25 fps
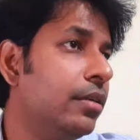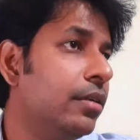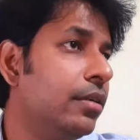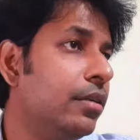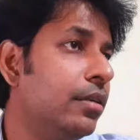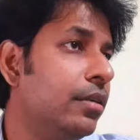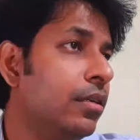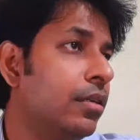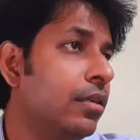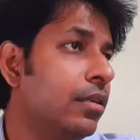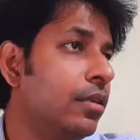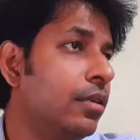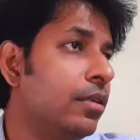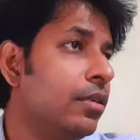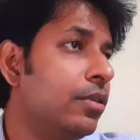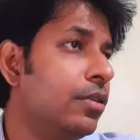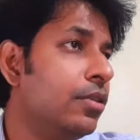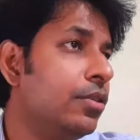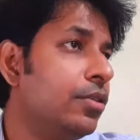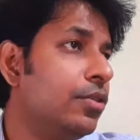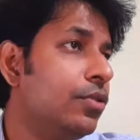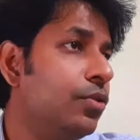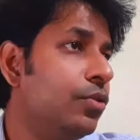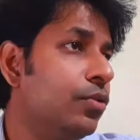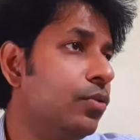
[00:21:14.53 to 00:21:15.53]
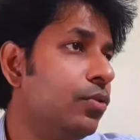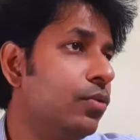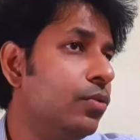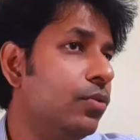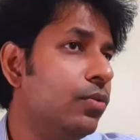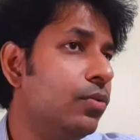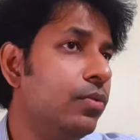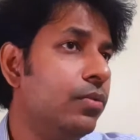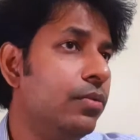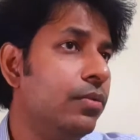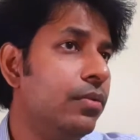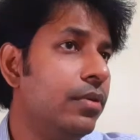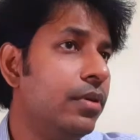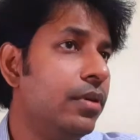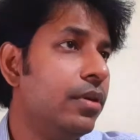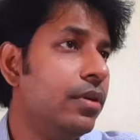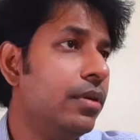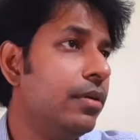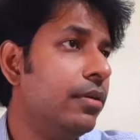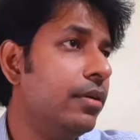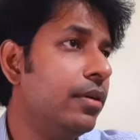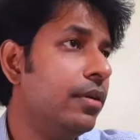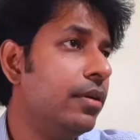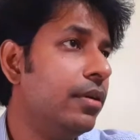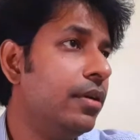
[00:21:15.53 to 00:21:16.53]
to a
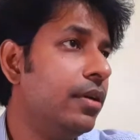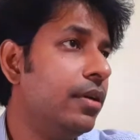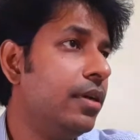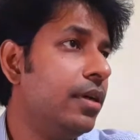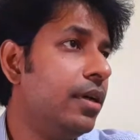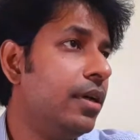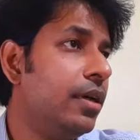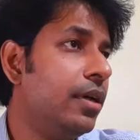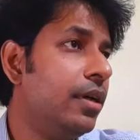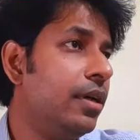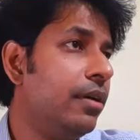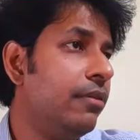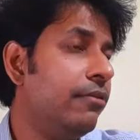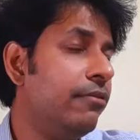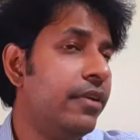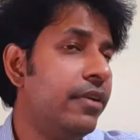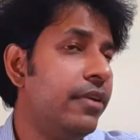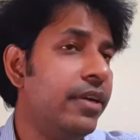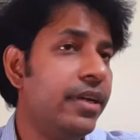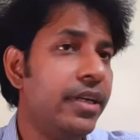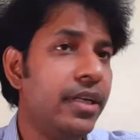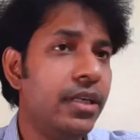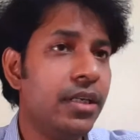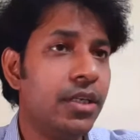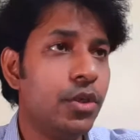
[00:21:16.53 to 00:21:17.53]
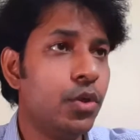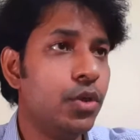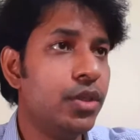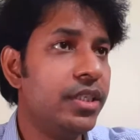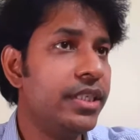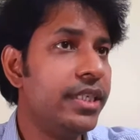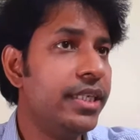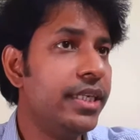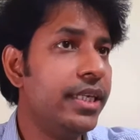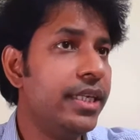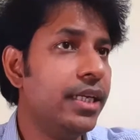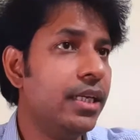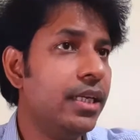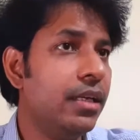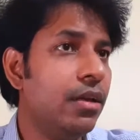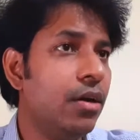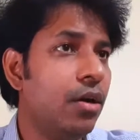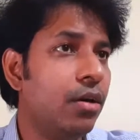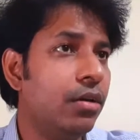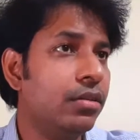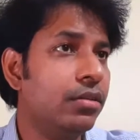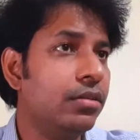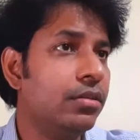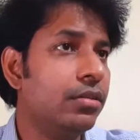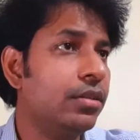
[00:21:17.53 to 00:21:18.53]
very good deal on
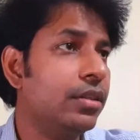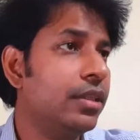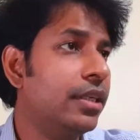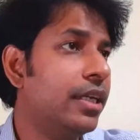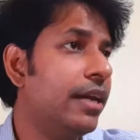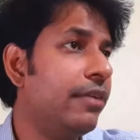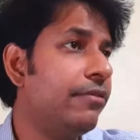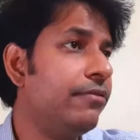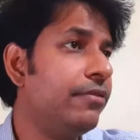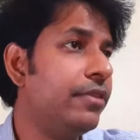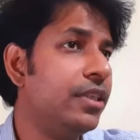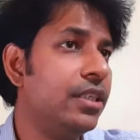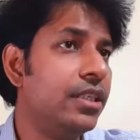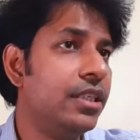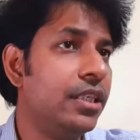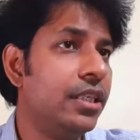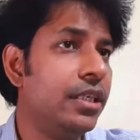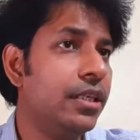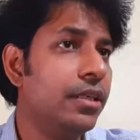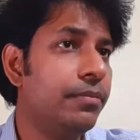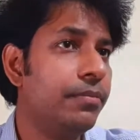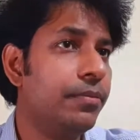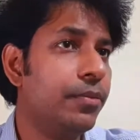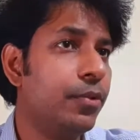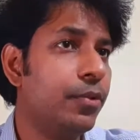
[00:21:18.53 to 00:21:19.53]
Affinity products.